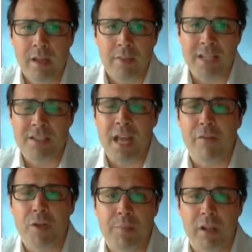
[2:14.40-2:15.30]
That's an
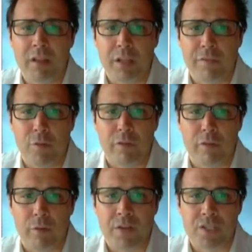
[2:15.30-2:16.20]
average monthly fall of
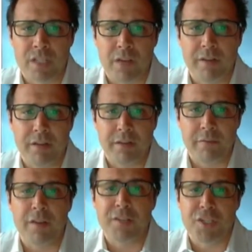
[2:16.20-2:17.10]
around
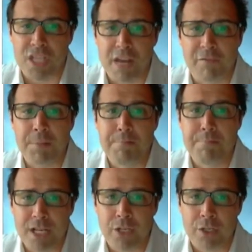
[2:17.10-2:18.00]
57
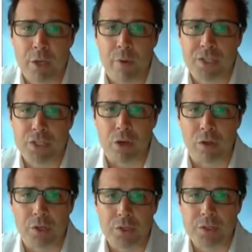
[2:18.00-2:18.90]
billion US
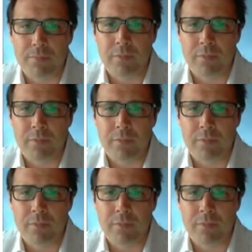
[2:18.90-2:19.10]
dollars.